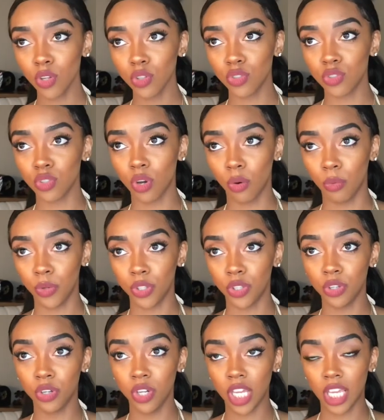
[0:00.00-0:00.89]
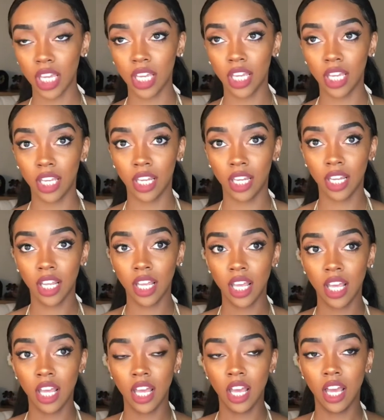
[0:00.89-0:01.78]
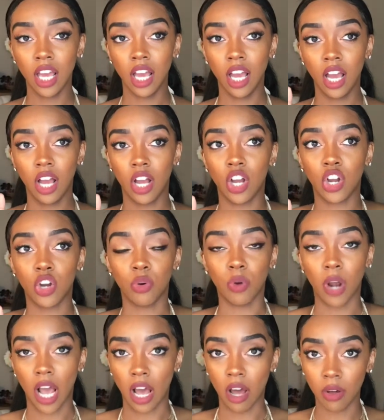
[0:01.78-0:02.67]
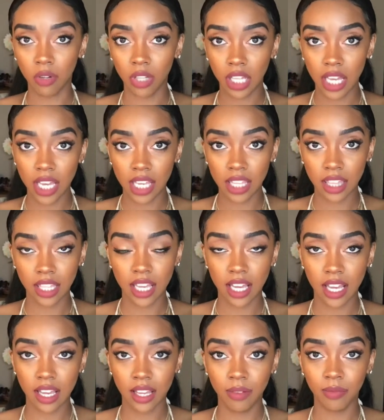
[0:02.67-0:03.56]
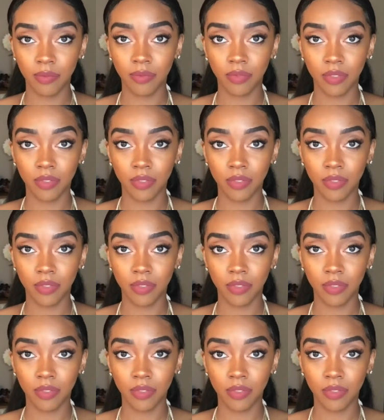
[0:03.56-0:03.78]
So when you're in a crowd like that,